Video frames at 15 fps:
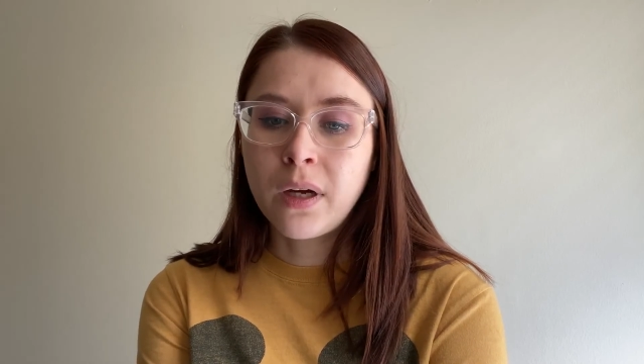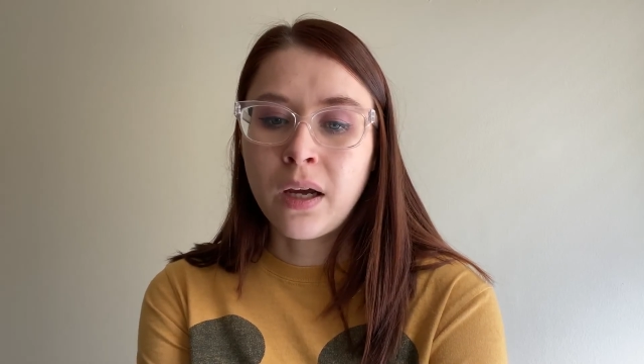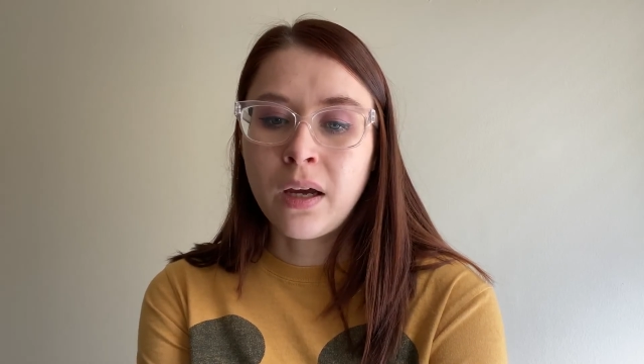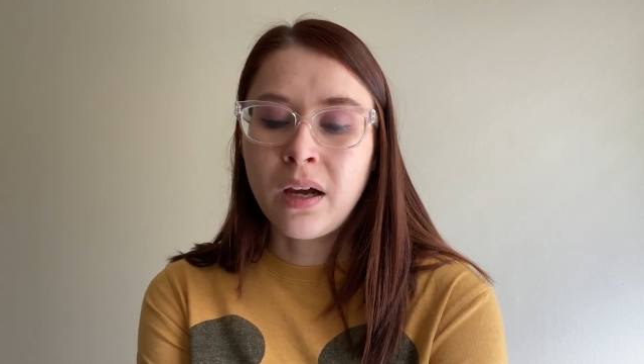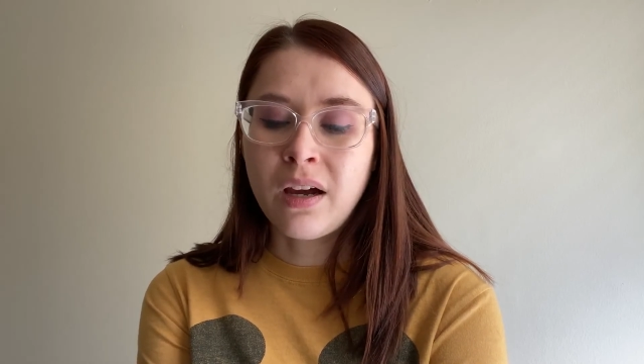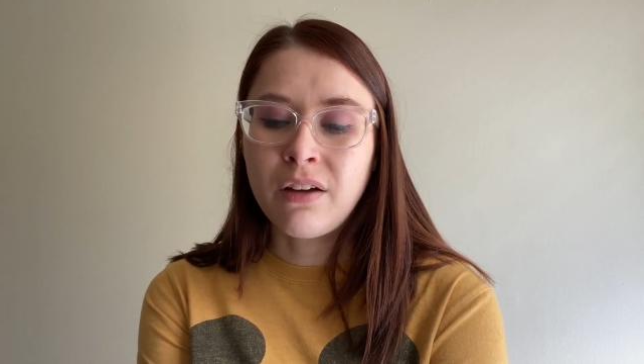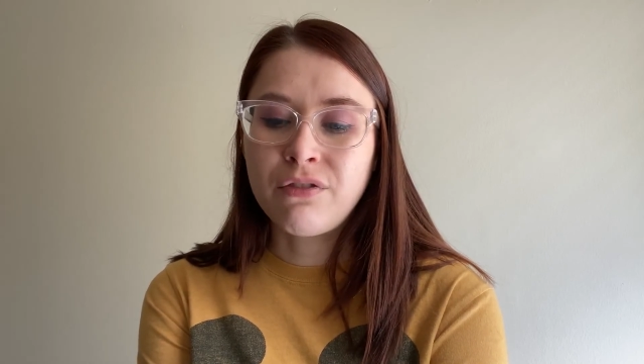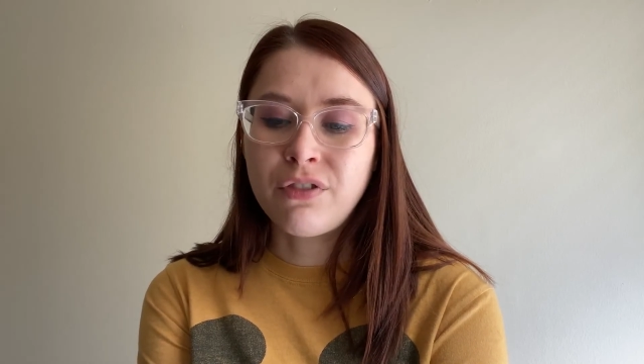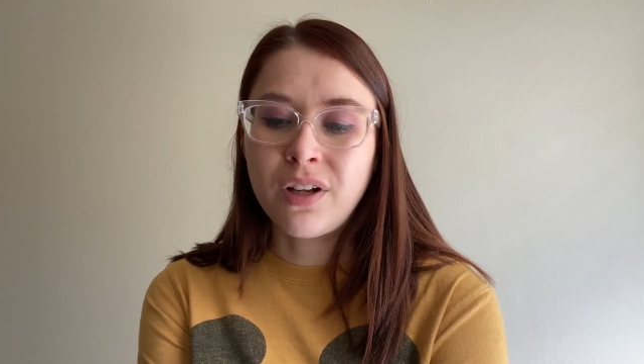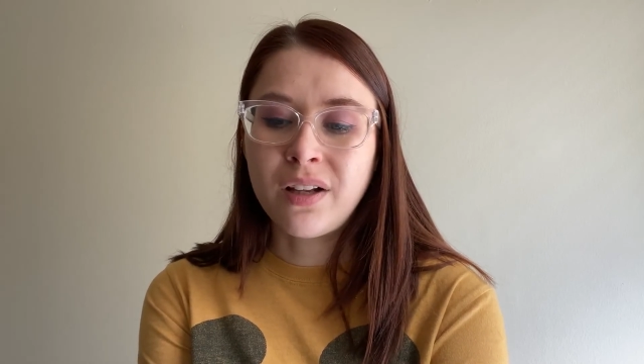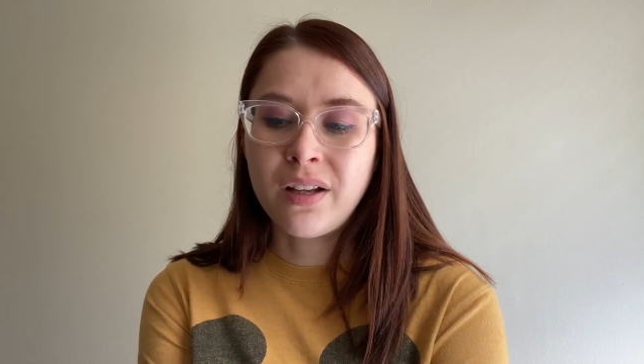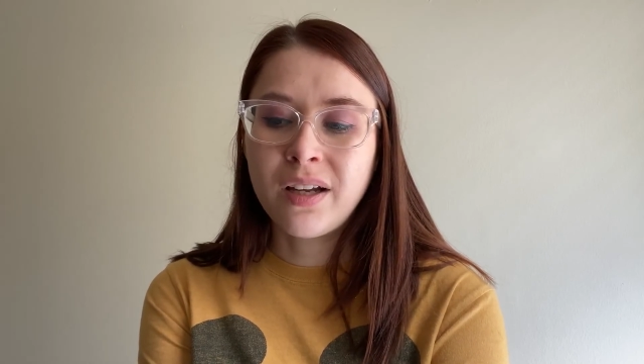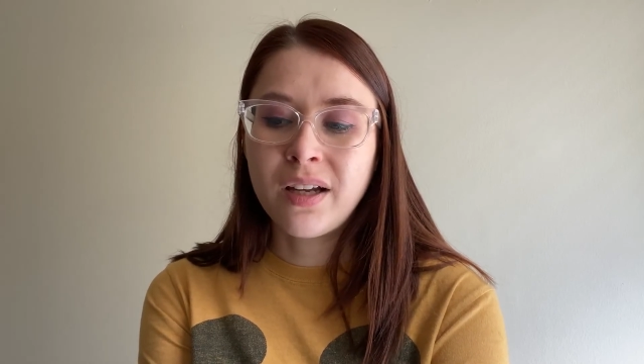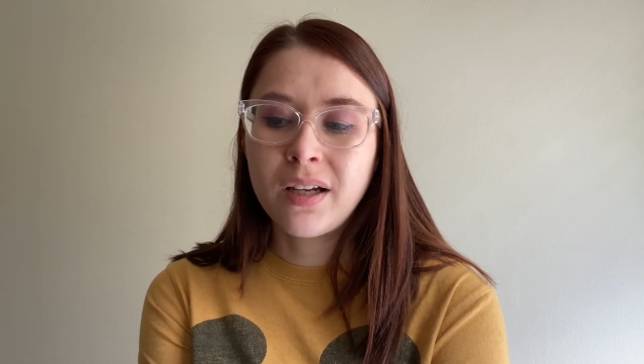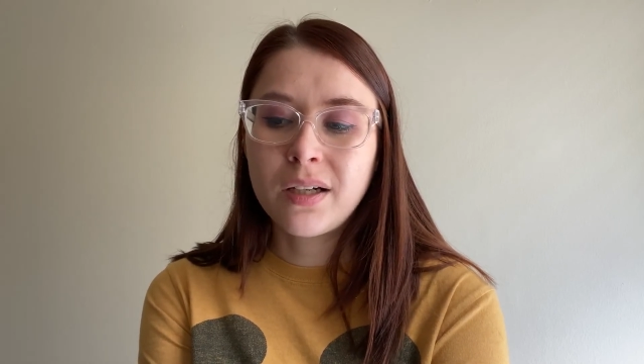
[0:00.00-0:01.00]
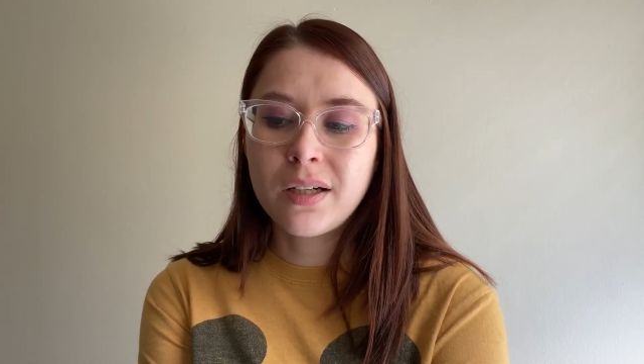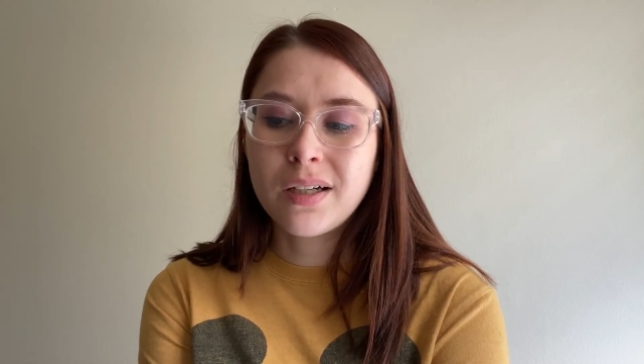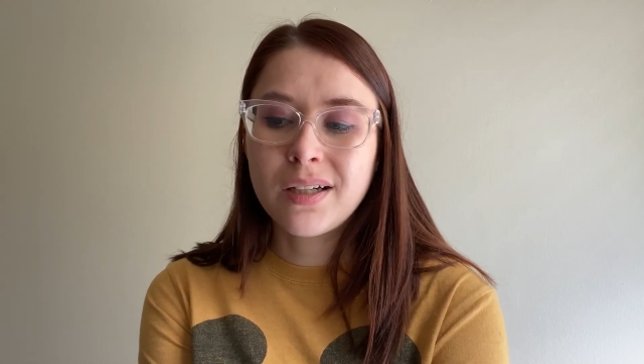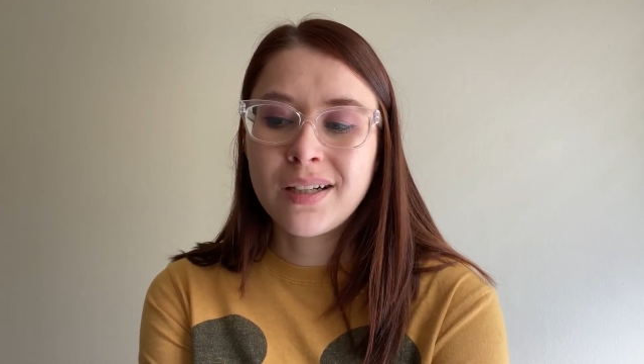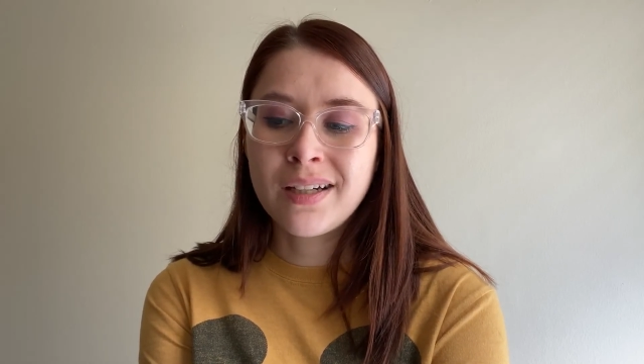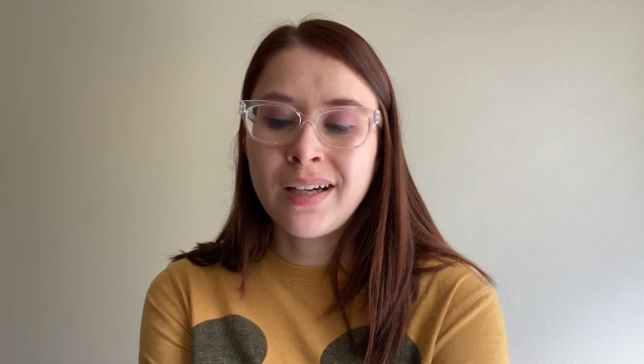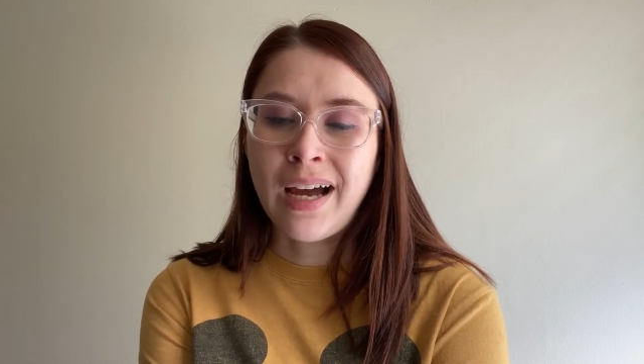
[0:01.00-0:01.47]
I felt like
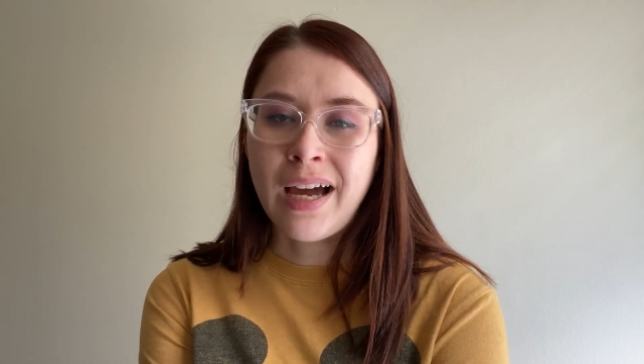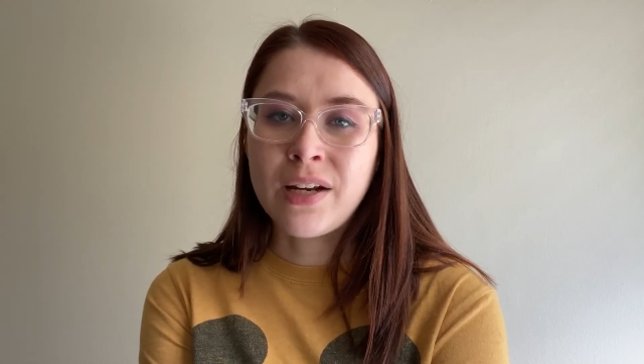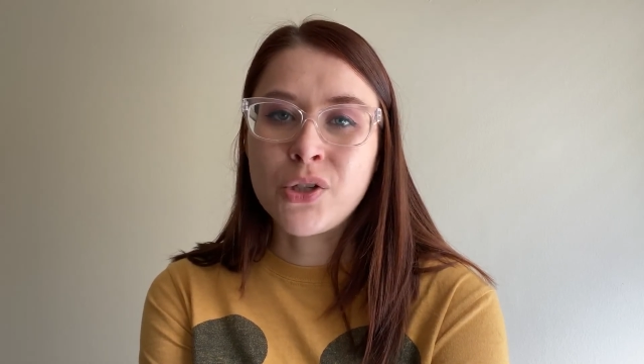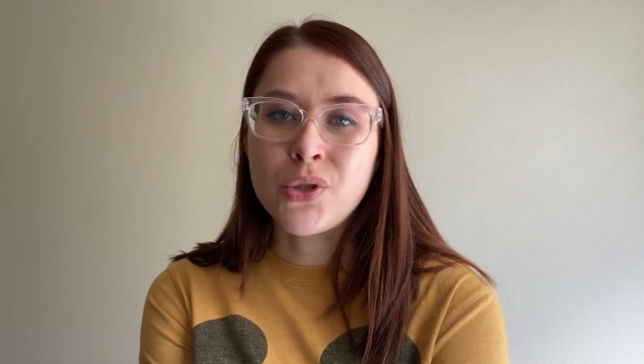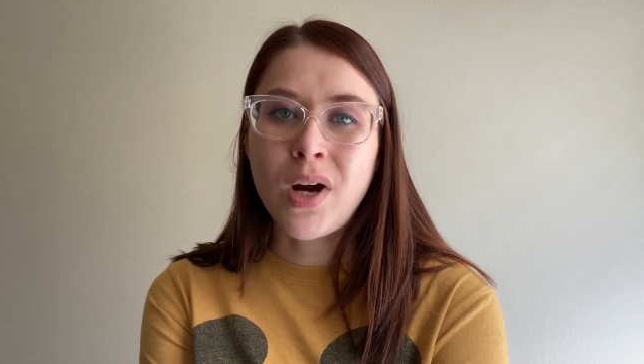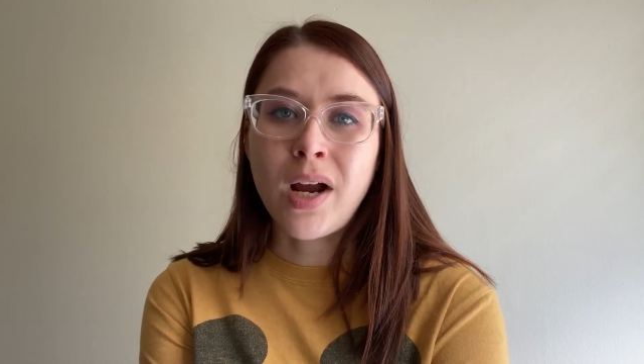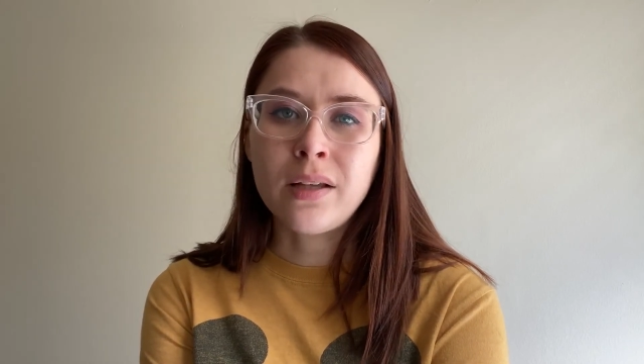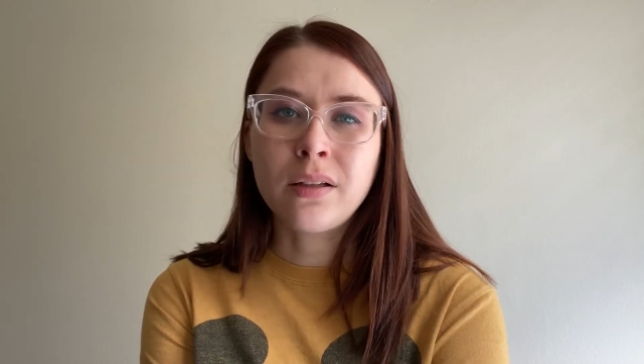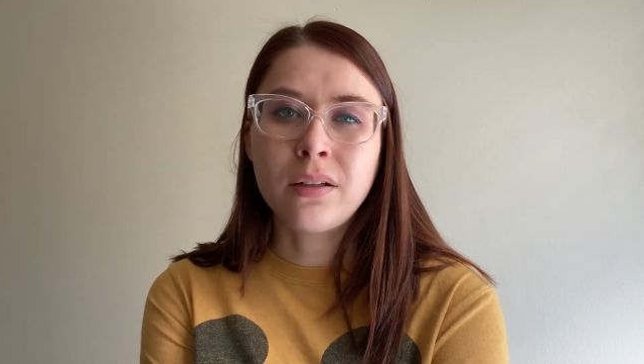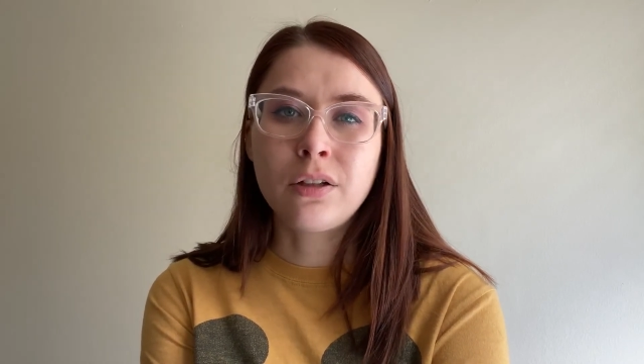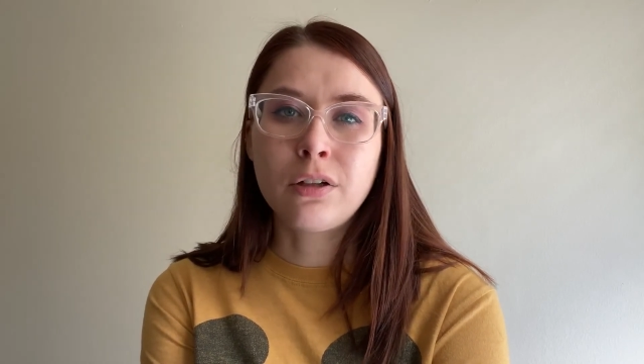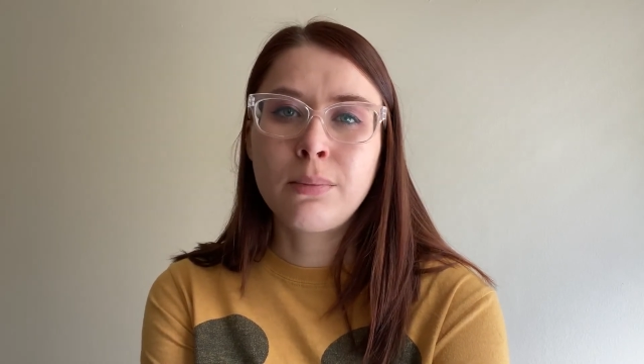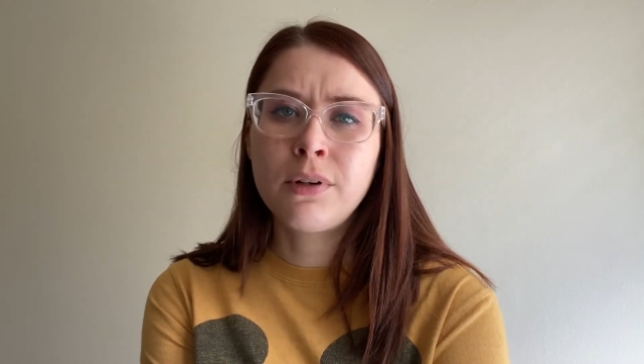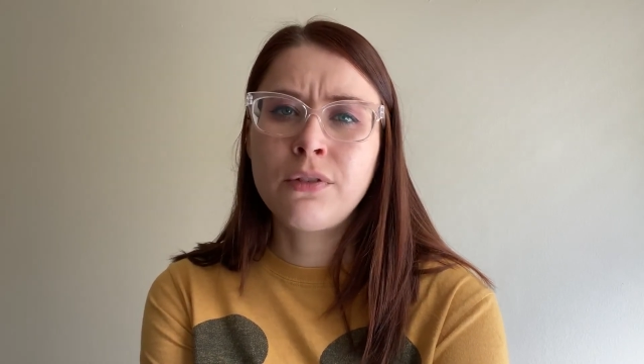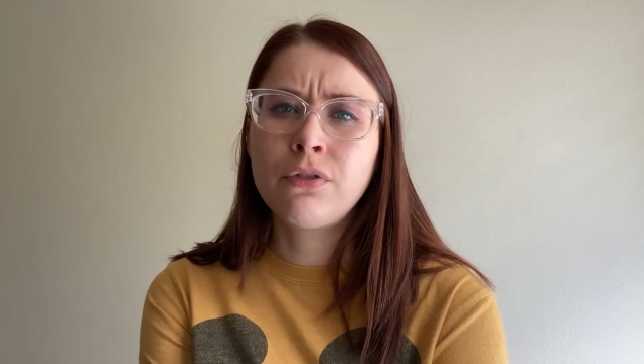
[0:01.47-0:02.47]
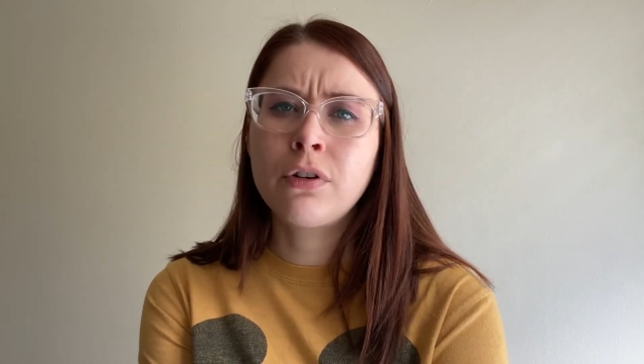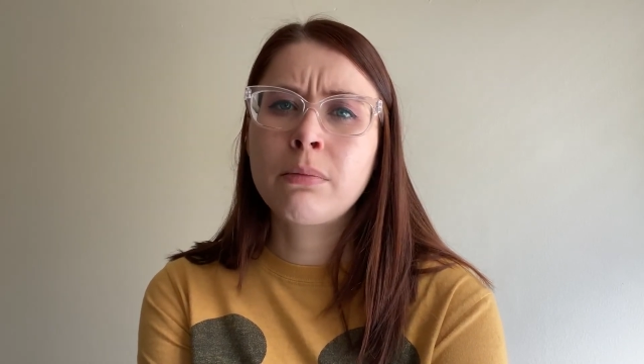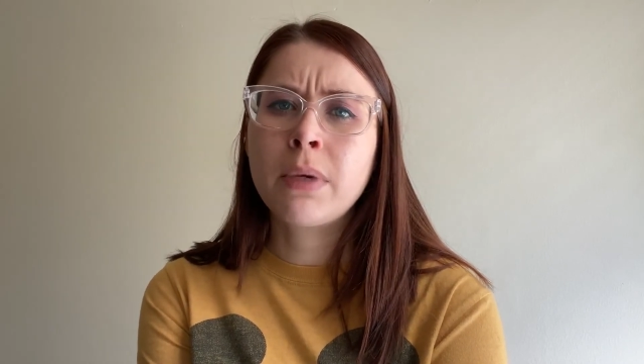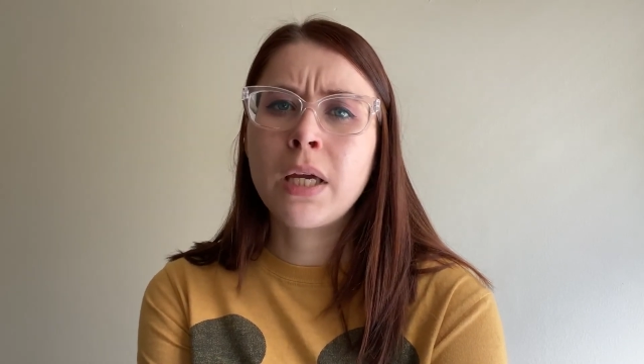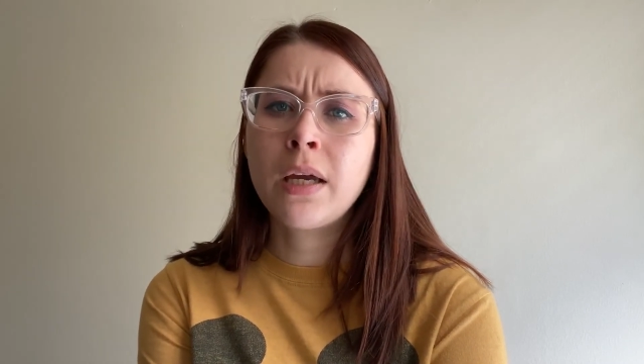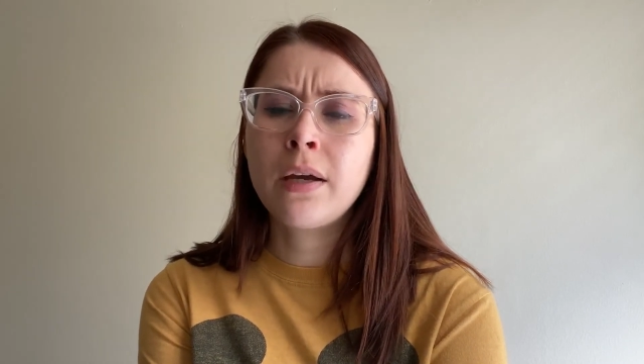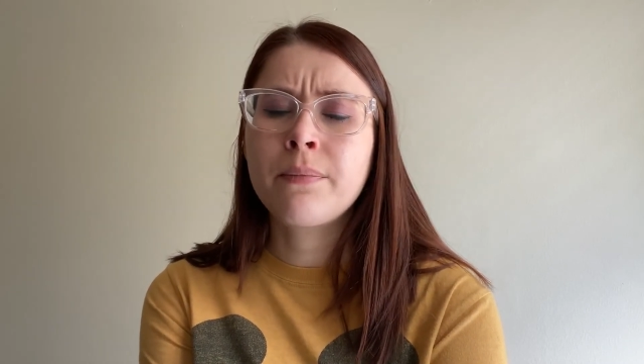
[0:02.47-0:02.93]
it kind of dragged a little bit for
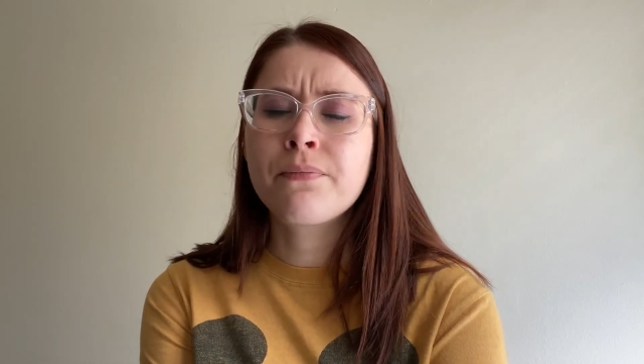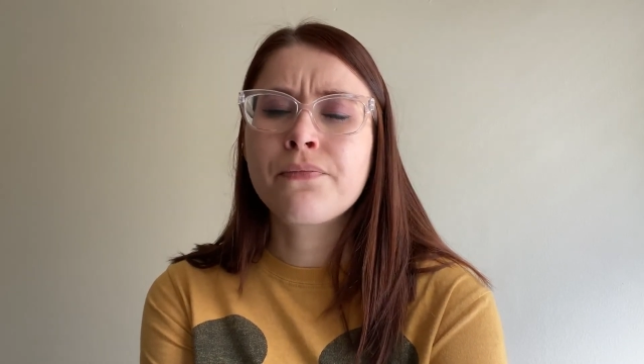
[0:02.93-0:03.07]
me.